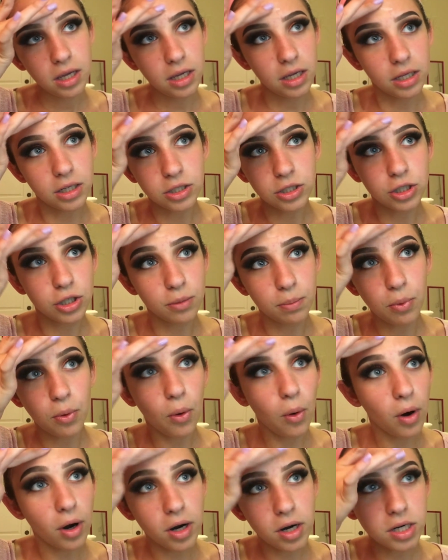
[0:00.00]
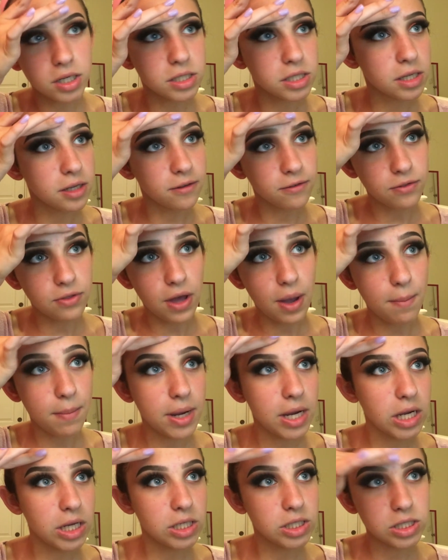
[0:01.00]
into your pores, if that
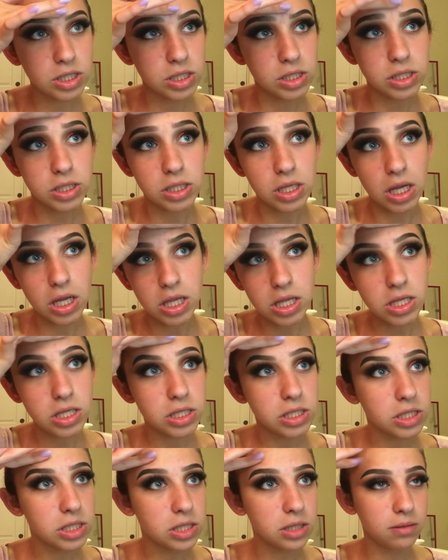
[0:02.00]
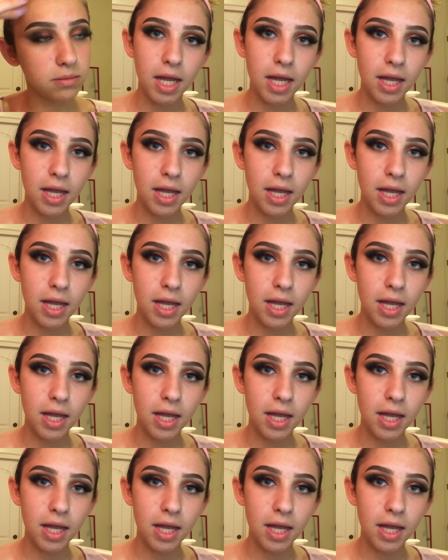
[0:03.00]
makes sense.